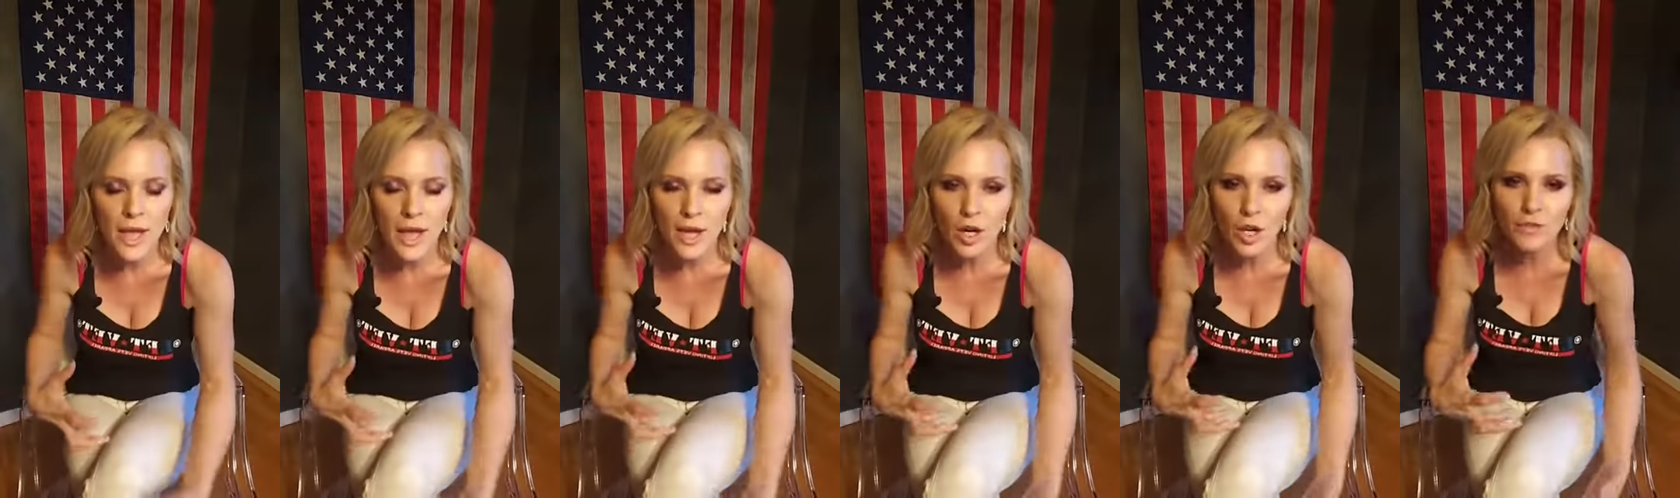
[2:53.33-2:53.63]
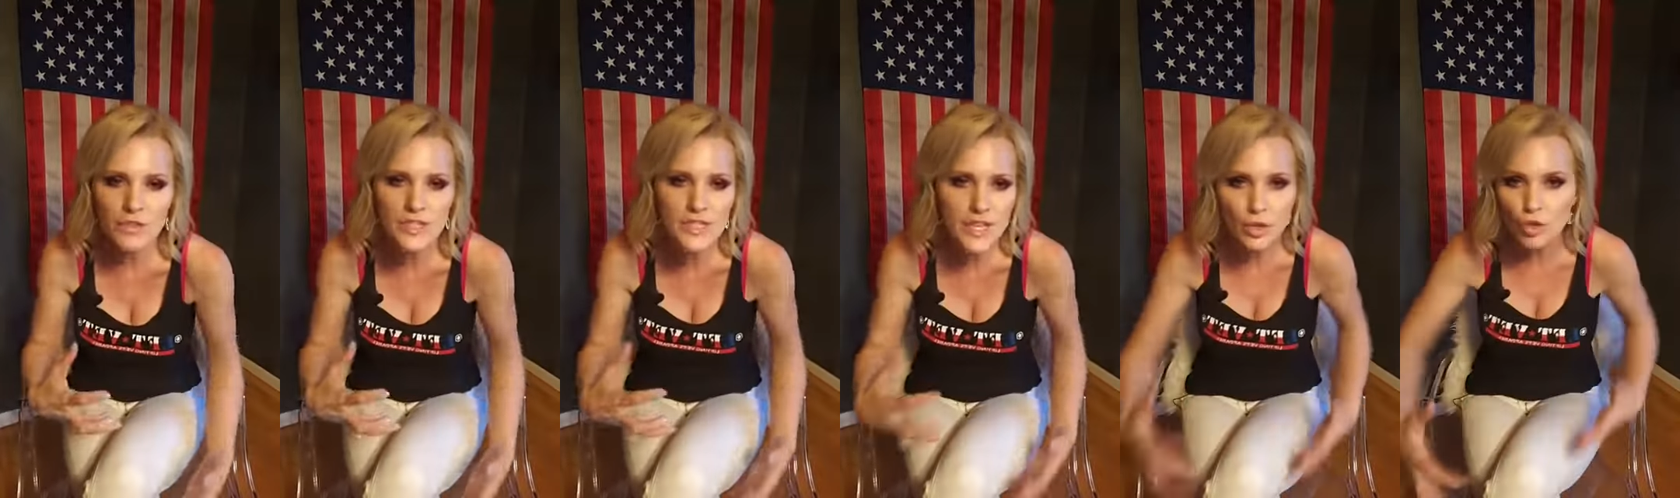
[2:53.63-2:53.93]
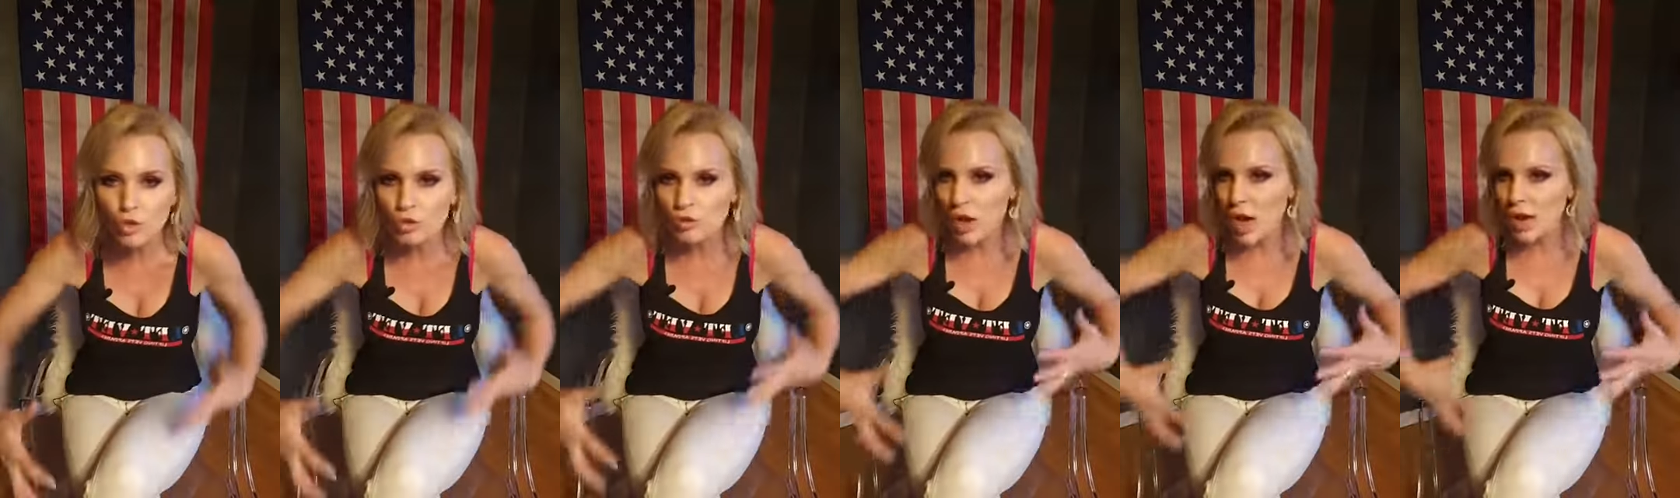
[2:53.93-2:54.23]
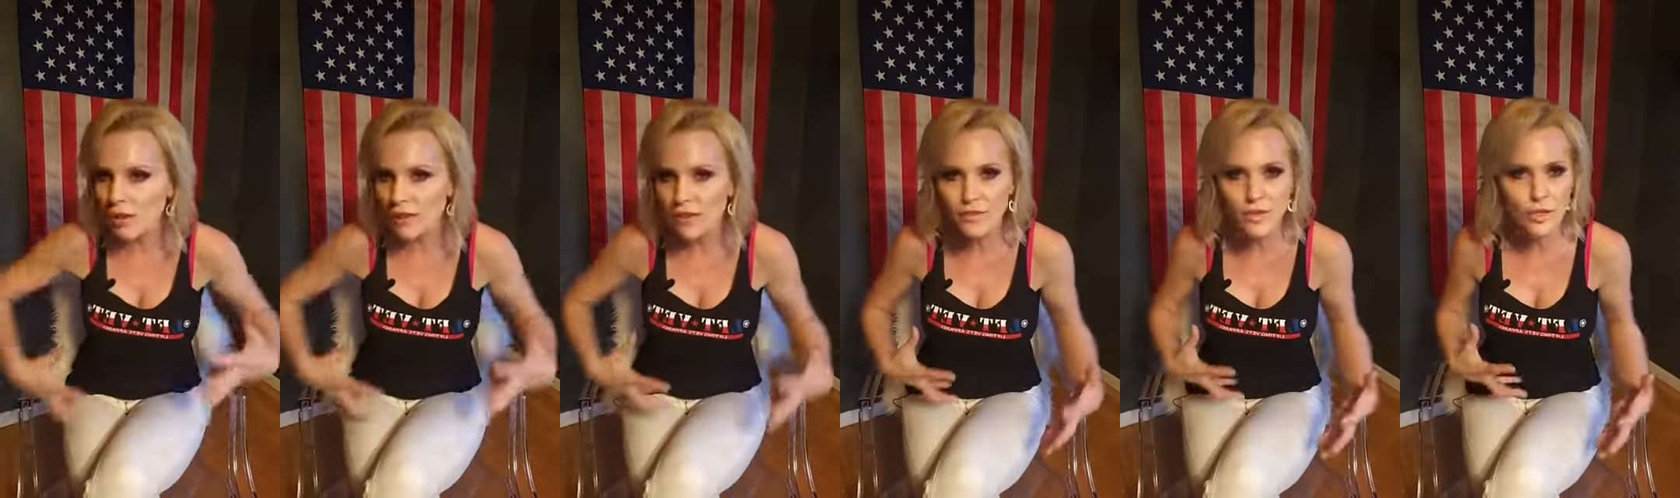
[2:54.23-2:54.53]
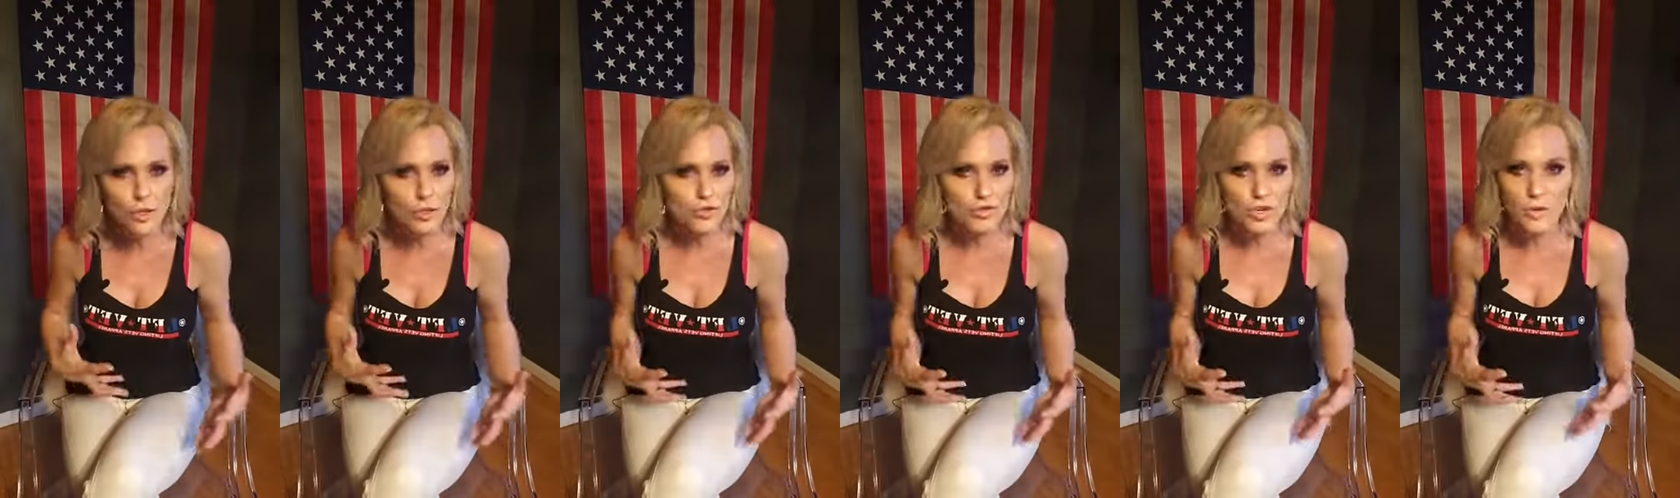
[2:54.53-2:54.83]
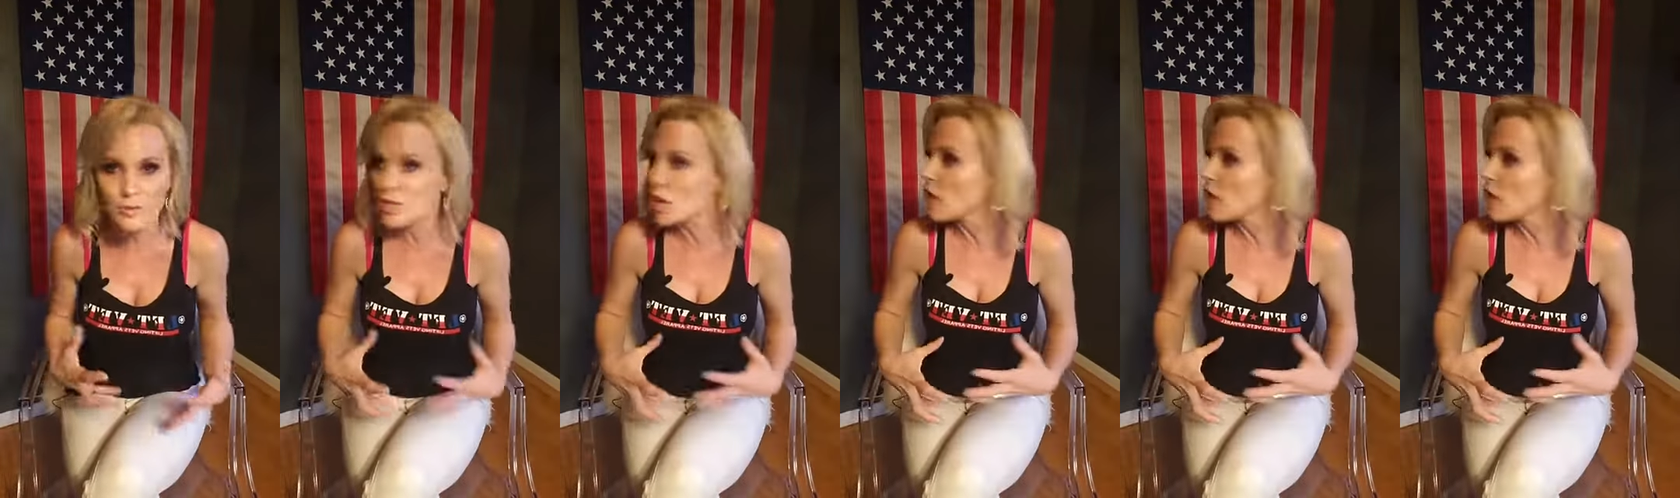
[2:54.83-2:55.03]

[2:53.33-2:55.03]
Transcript: and all of a sudden you're not living your dreams.